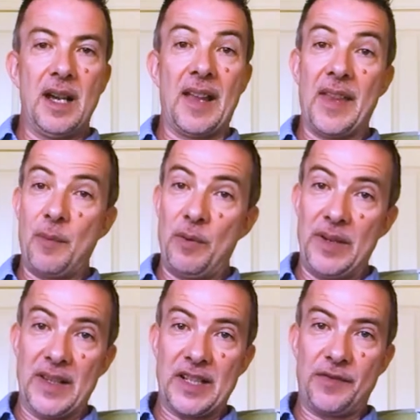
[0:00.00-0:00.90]
And then we read
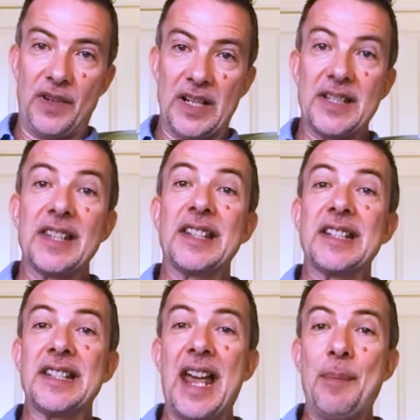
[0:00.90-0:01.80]
this phrase. The
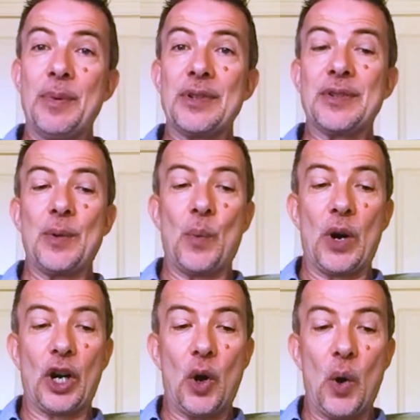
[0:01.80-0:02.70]
disciples were
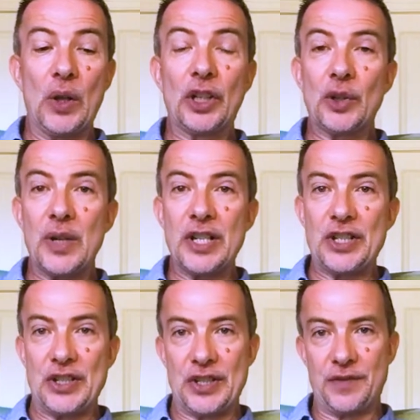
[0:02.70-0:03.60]
called
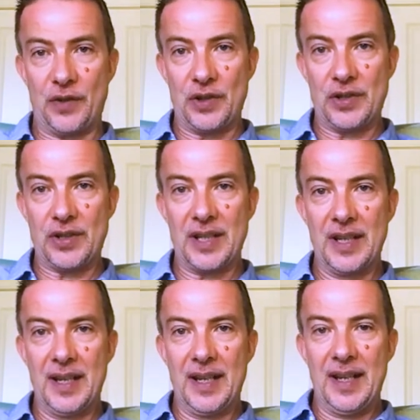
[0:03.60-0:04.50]
Christians first
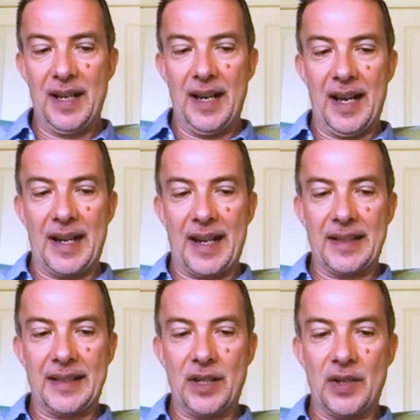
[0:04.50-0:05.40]
at
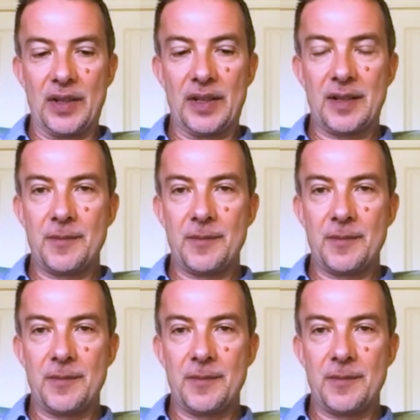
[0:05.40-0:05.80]
Antioch.